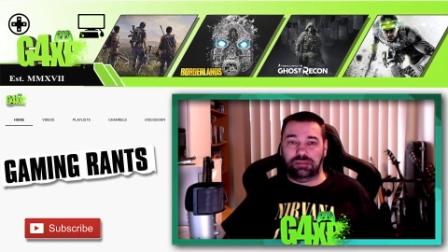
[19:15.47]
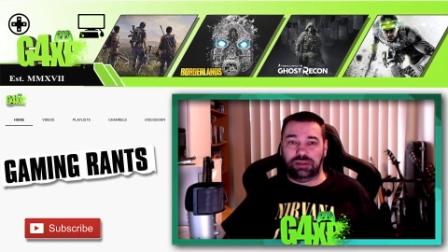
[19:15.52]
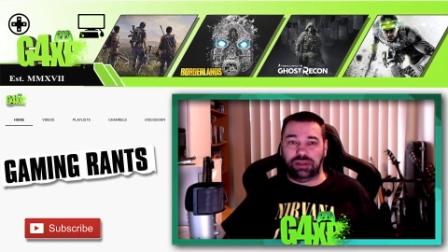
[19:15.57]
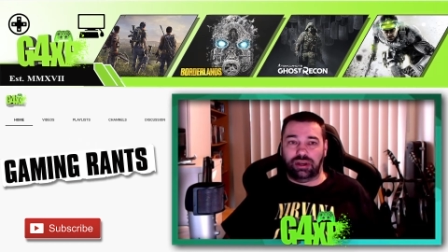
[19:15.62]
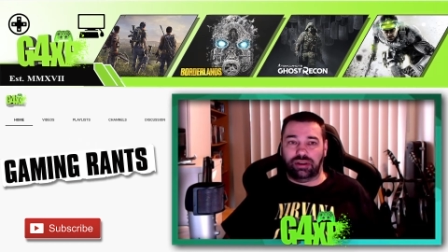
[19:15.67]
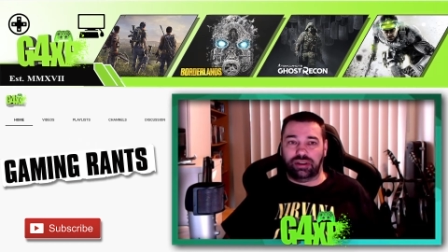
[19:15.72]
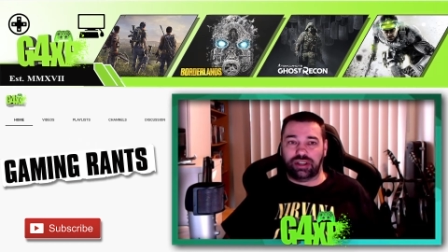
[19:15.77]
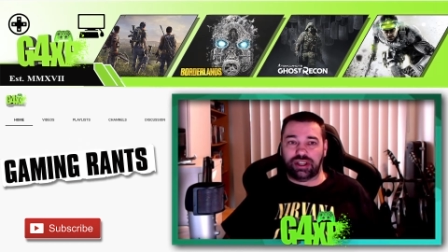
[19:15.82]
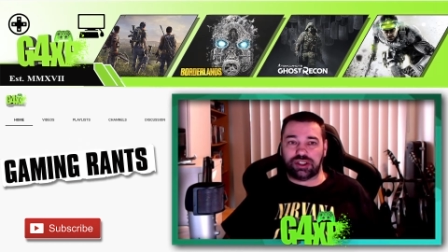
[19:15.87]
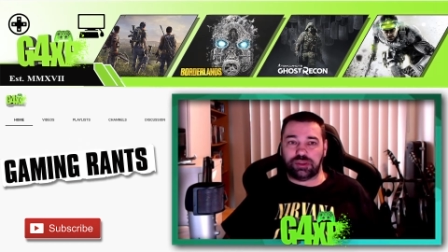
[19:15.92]
you
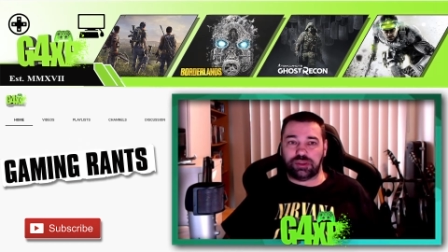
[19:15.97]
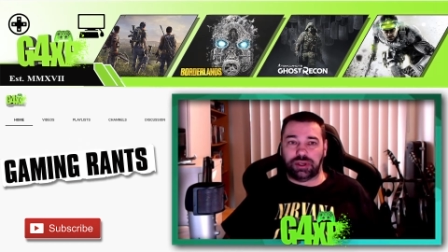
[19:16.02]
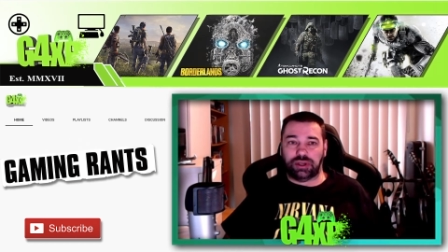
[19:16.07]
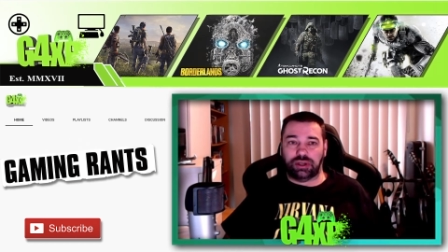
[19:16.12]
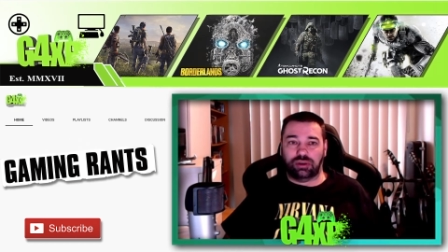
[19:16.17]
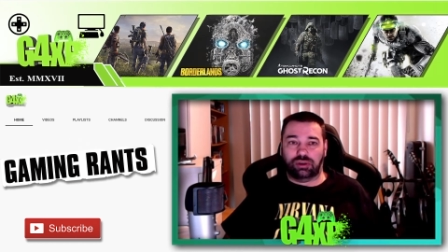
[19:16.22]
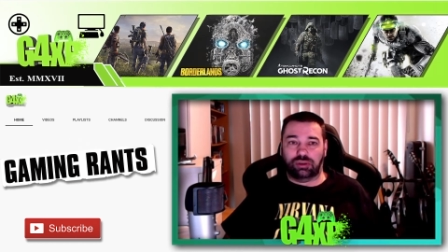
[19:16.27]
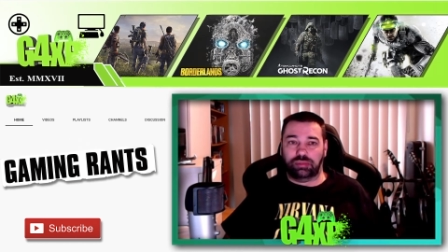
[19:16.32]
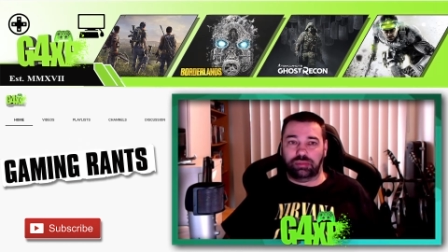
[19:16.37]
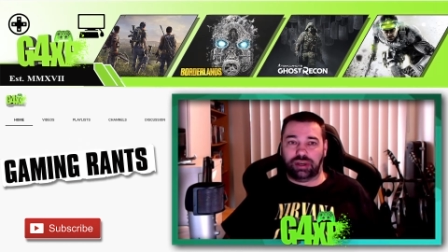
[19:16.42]
know that's been
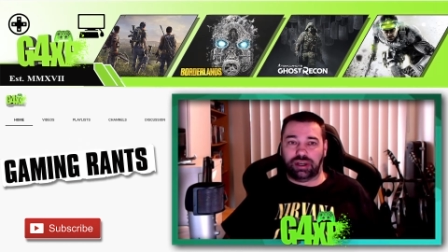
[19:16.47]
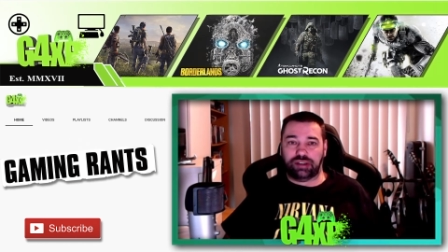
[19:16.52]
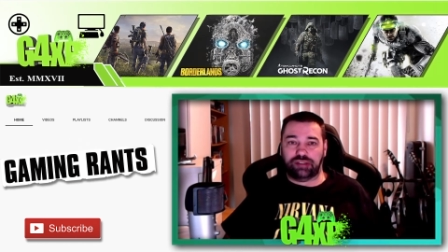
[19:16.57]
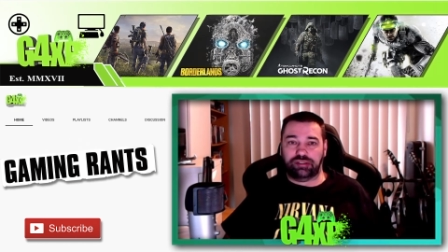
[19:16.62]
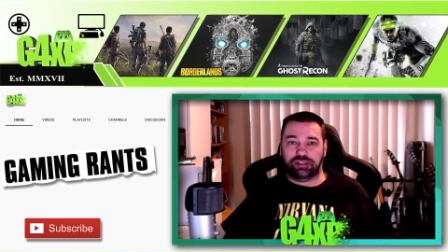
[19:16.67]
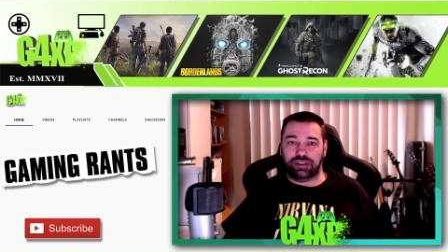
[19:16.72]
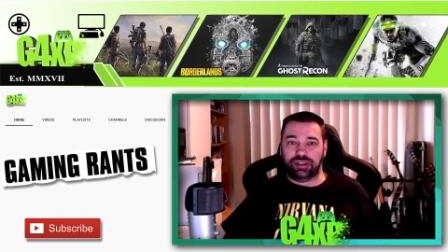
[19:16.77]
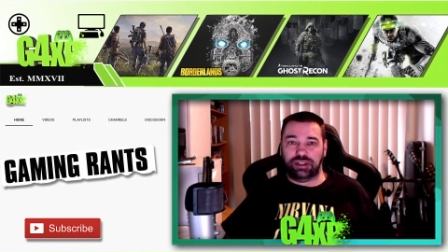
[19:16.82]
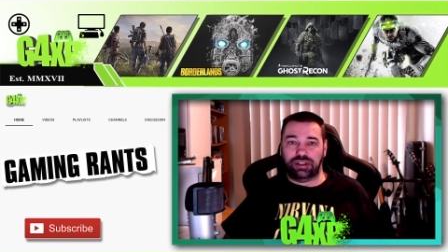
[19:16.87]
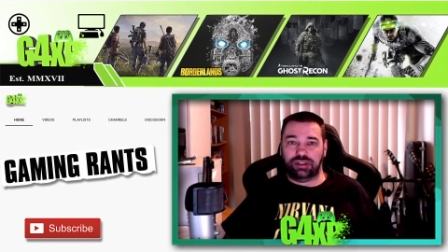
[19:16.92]
going back for
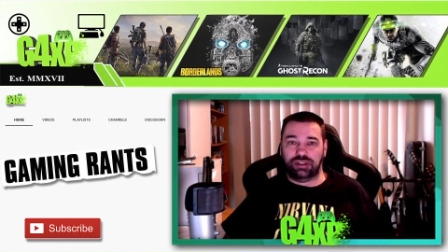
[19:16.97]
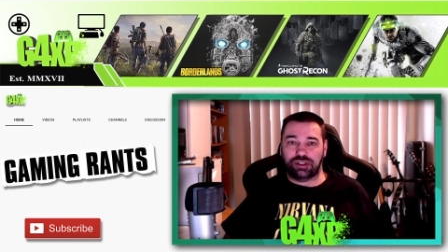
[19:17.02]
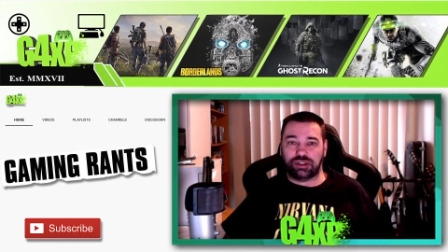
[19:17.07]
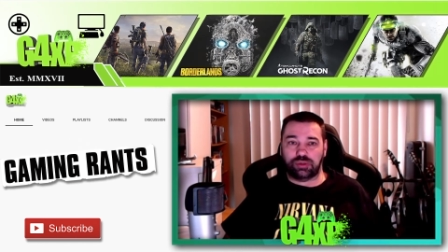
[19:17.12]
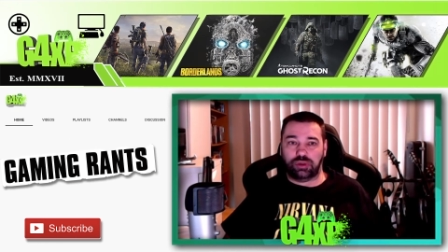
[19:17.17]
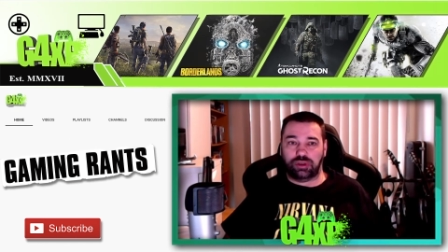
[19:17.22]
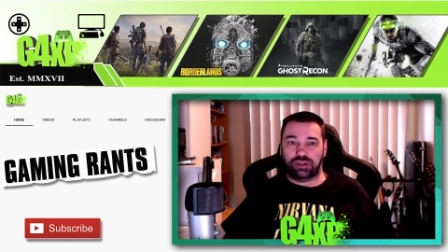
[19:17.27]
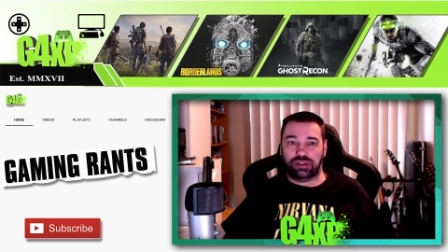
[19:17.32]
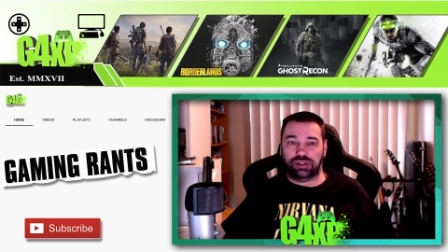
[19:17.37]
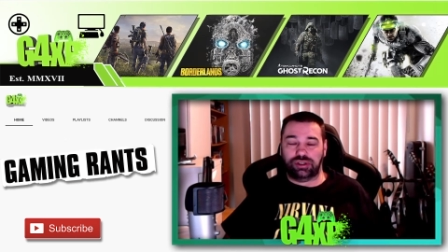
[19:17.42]
years,
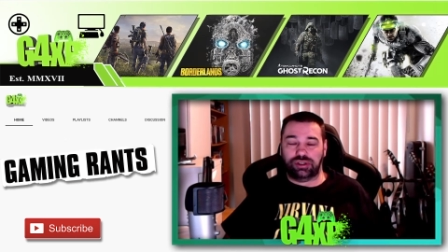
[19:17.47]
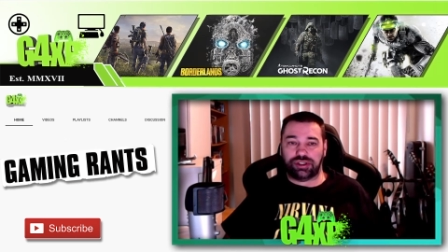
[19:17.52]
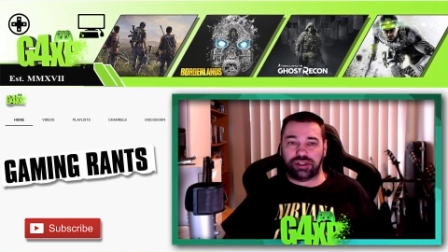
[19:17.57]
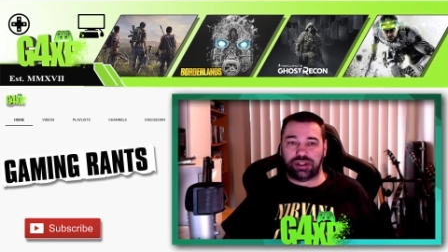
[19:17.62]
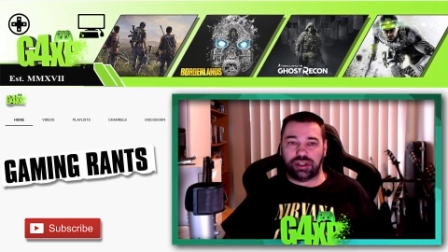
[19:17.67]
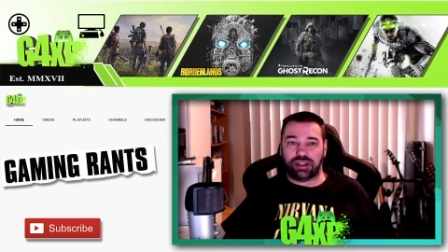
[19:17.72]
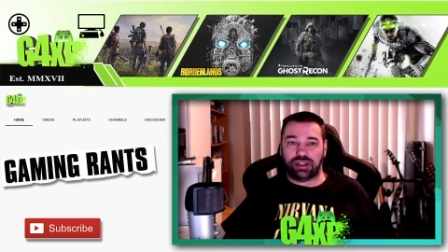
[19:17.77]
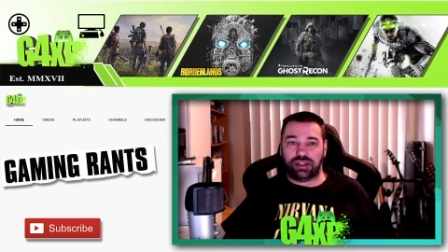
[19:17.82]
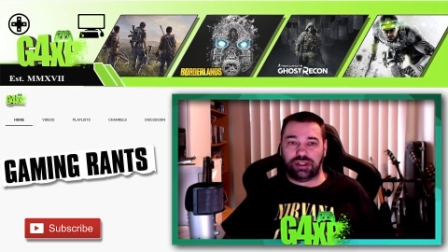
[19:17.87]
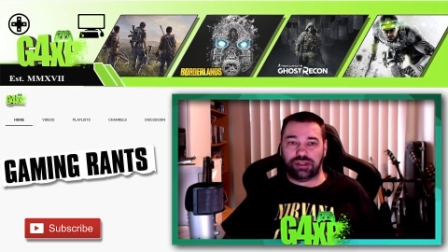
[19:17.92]
where you used to
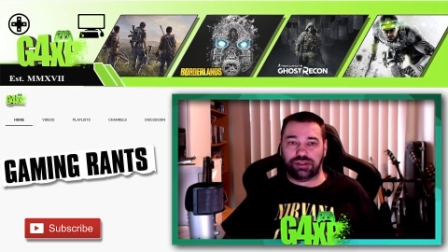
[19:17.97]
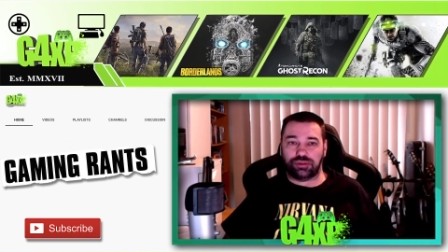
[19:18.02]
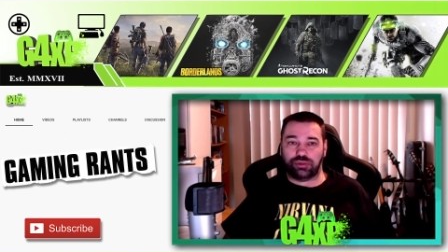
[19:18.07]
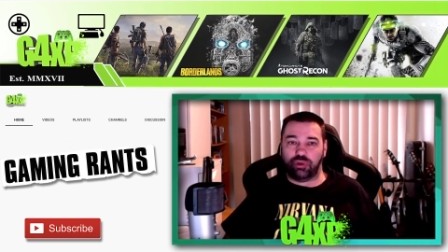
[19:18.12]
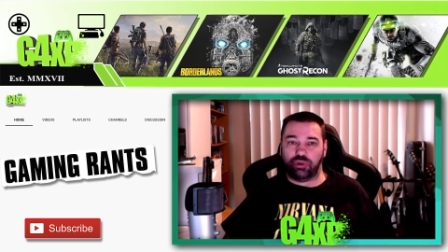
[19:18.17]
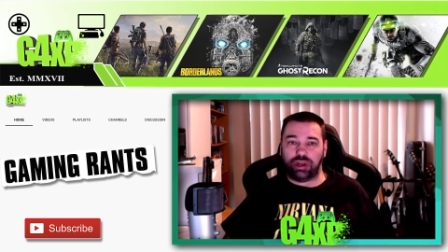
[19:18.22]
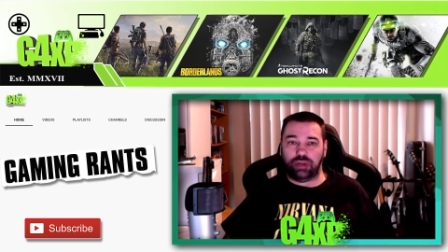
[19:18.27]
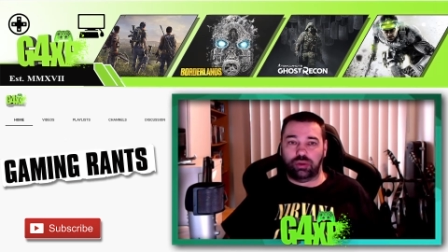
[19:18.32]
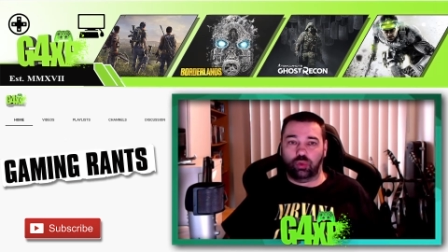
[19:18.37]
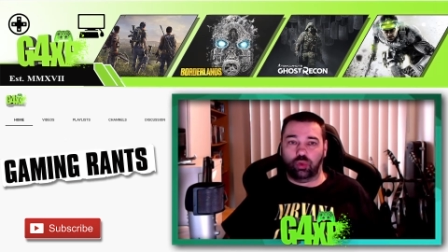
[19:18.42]
get these
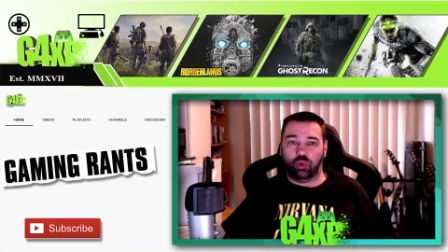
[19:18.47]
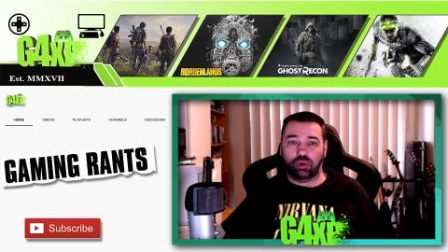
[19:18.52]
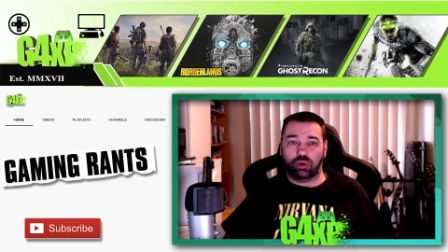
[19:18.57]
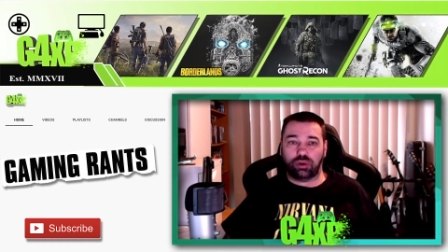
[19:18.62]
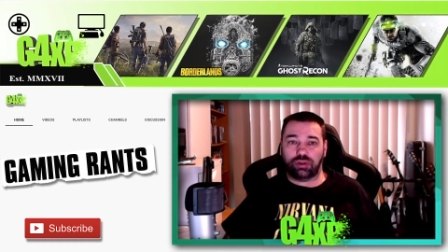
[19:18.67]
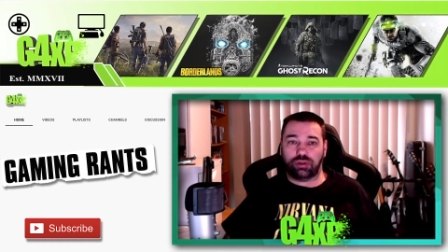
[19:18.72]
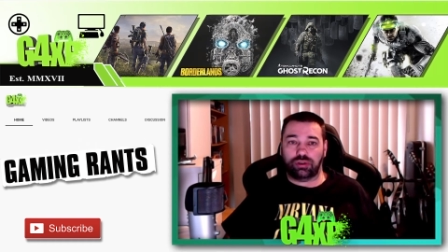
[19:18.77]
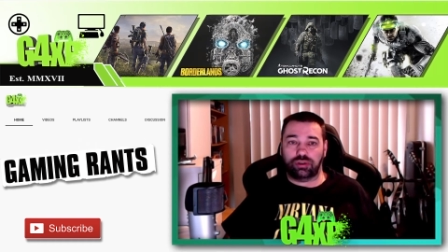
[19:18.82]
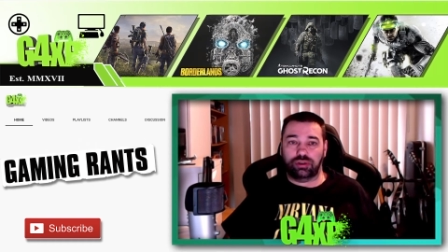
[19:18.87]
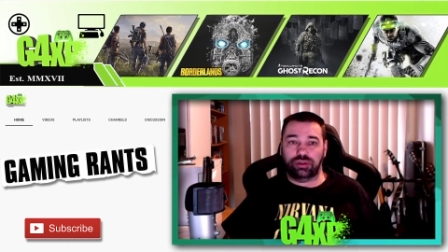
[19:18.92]
written
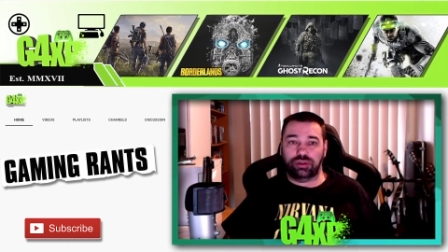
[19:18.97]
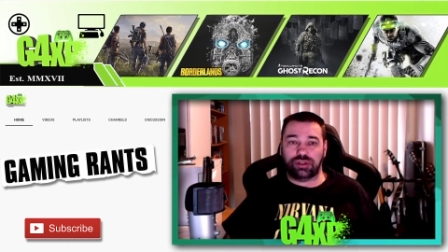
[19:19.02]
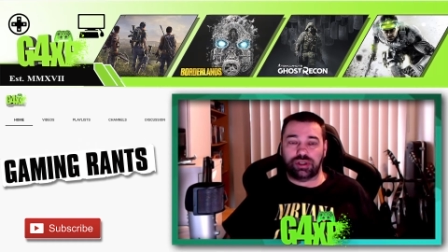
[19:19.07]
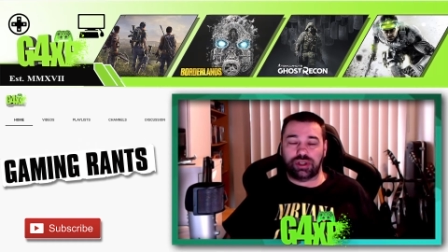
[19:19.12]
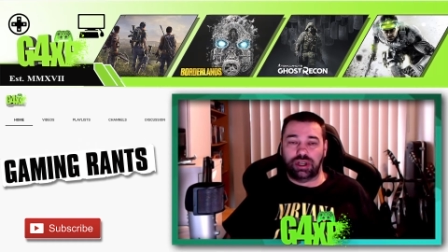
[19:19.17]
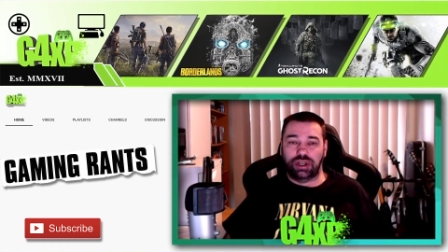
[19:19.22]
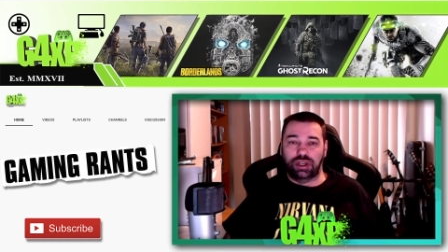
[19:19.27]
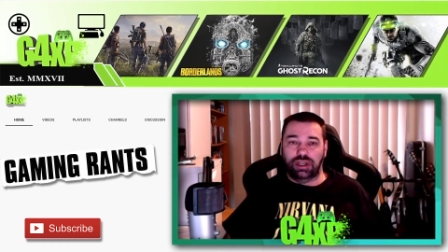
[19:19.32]
walkthroughs